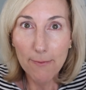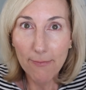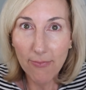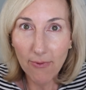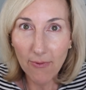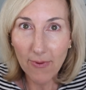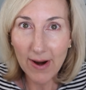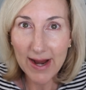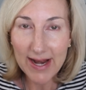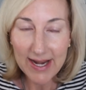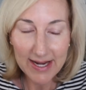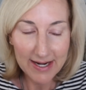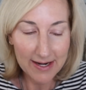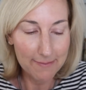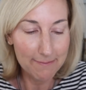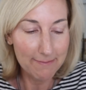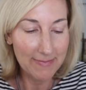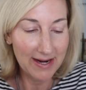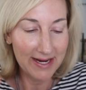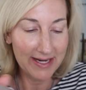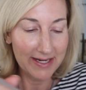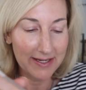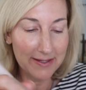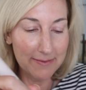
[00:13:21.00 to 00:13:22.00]
brighten up
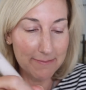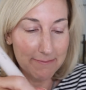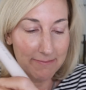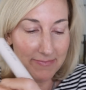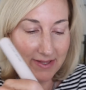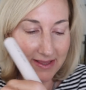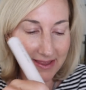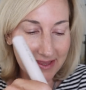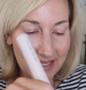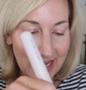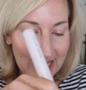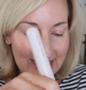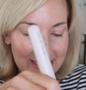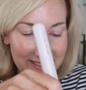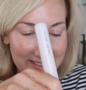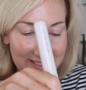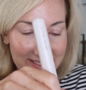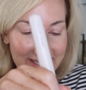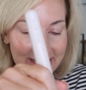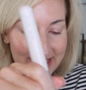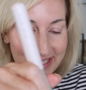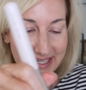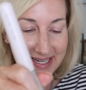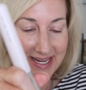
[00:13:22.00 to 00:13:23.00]
my
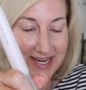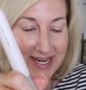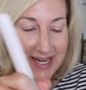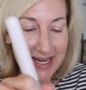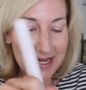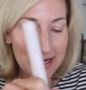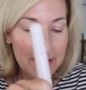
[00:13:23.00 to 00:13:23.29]
complexion.